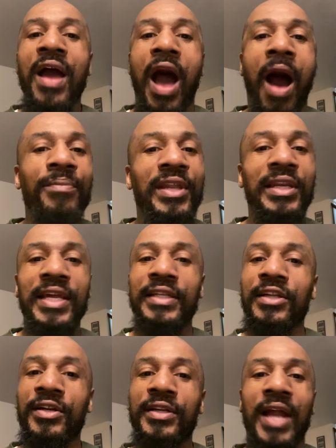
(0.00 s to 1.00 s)
I'm the
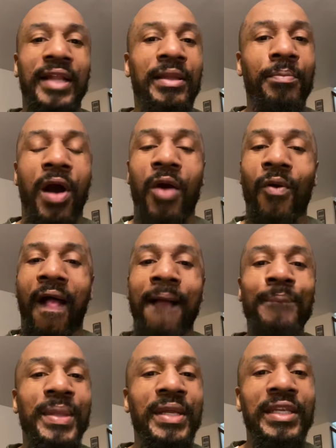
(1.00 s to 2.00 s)
lender, not the borrower.
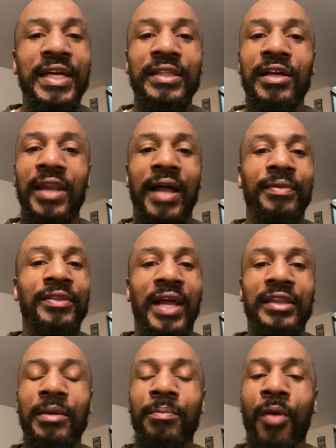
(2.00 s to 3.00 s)
I'm the lender,
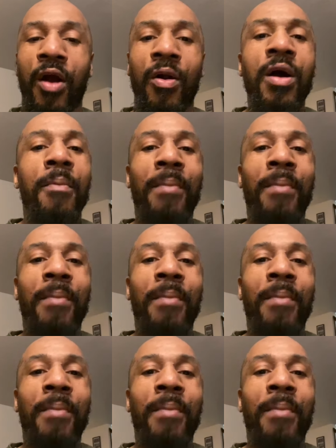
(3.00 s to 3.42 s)
not the borrower.